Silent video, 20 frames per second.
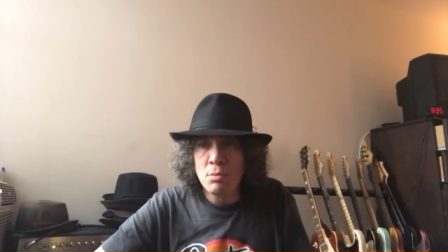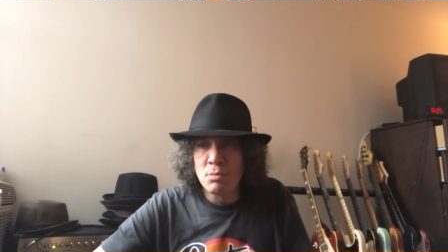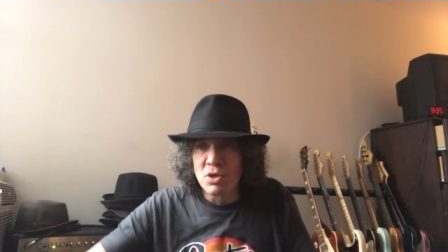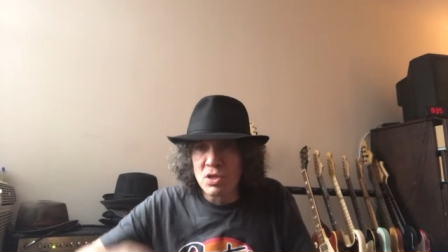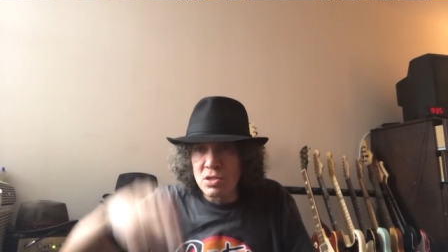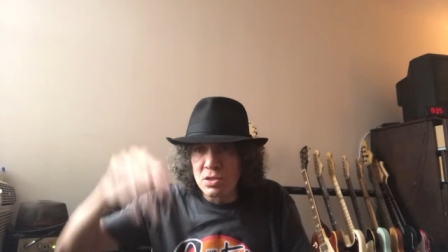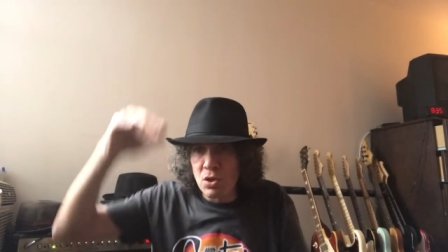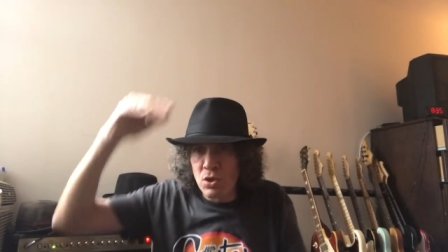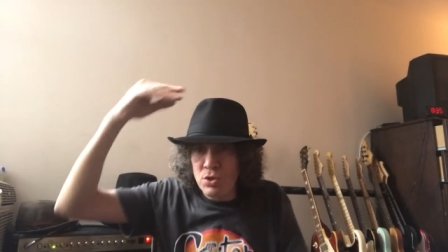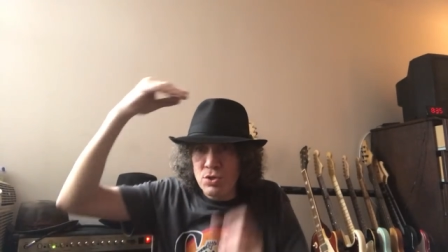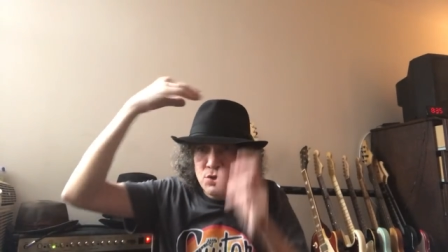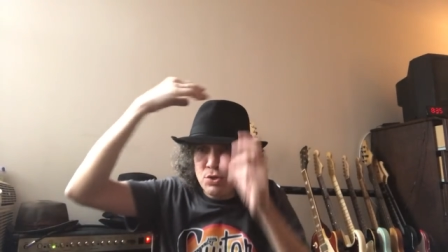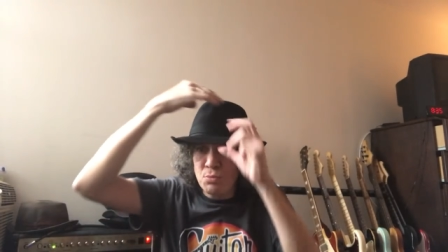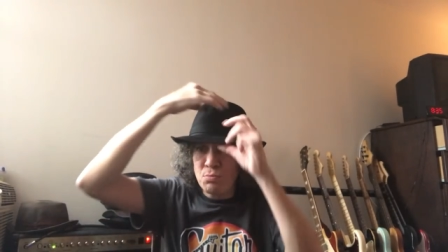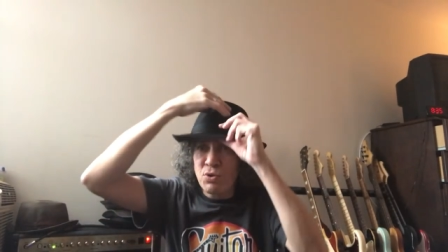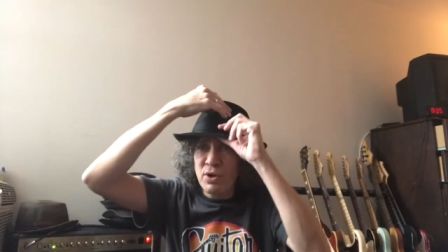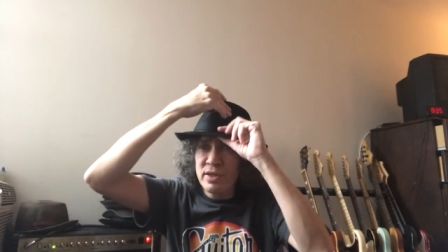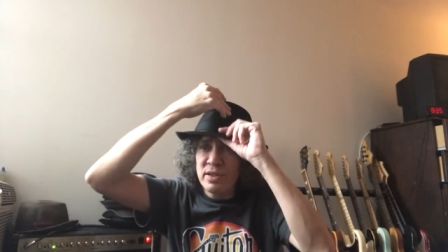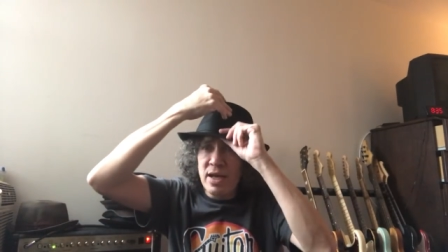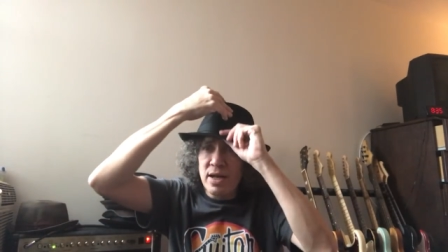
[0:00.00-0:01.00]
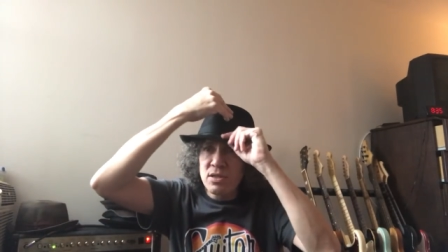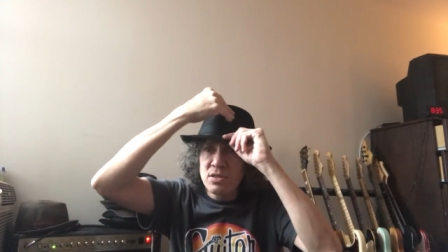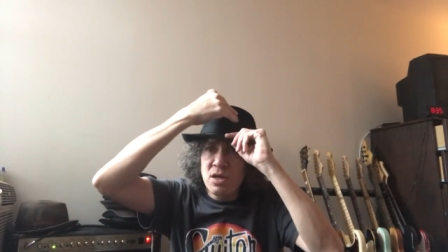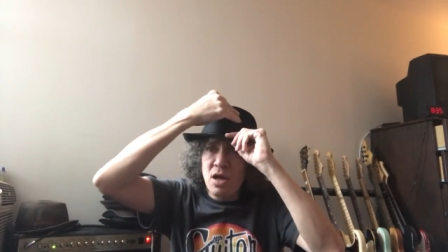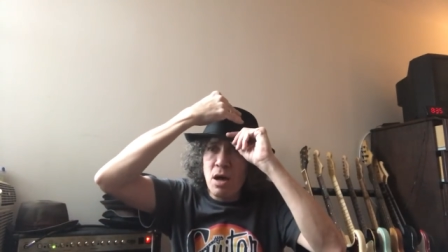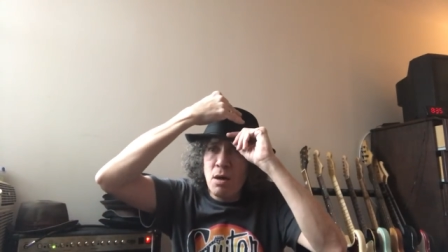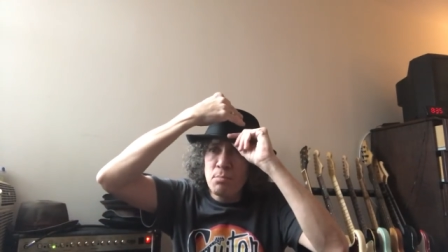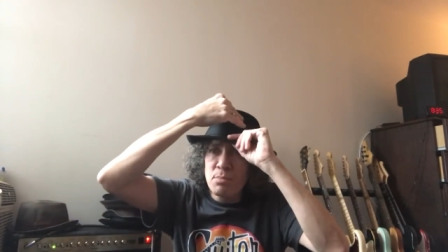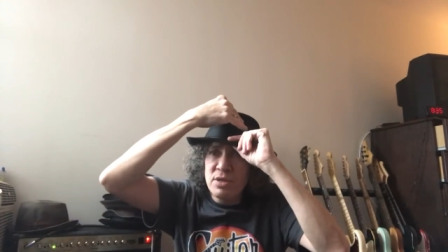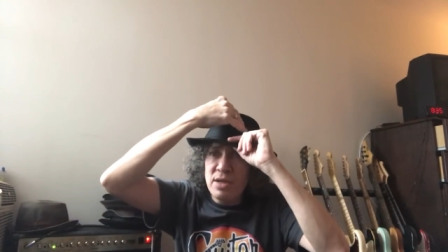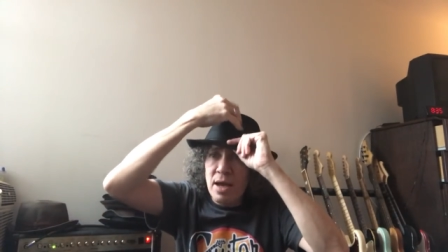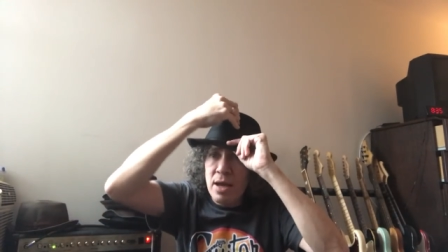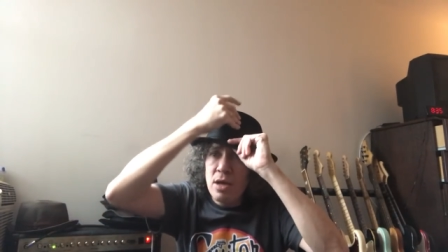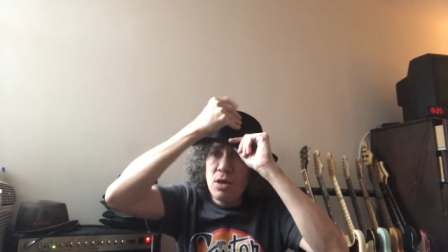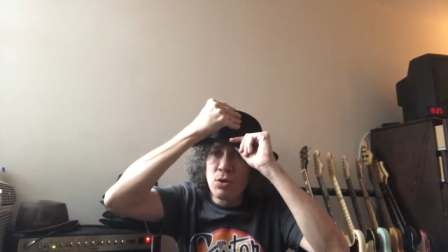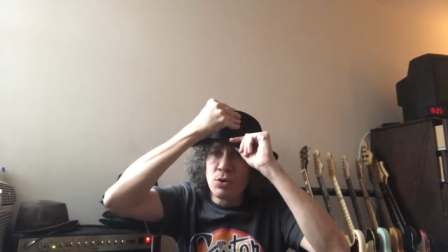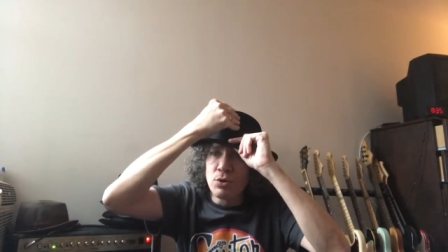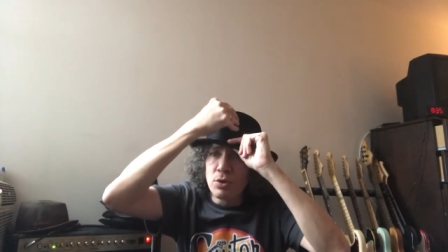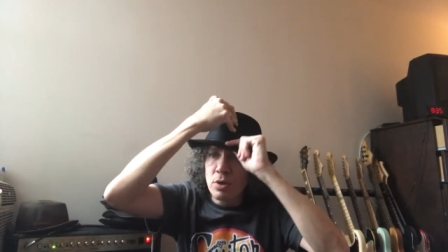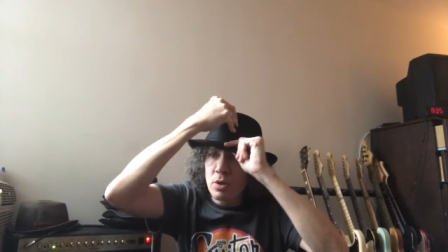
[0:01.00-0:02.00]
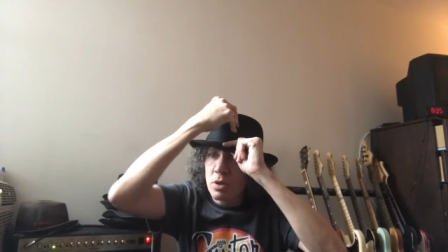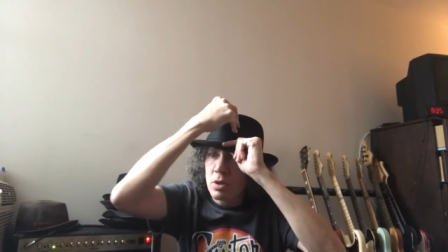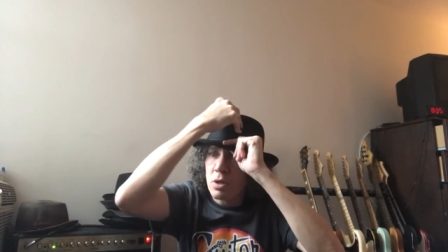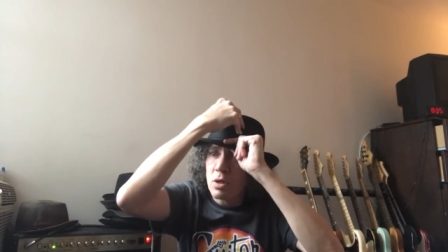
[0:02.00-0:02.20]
But as long as you bring that top down,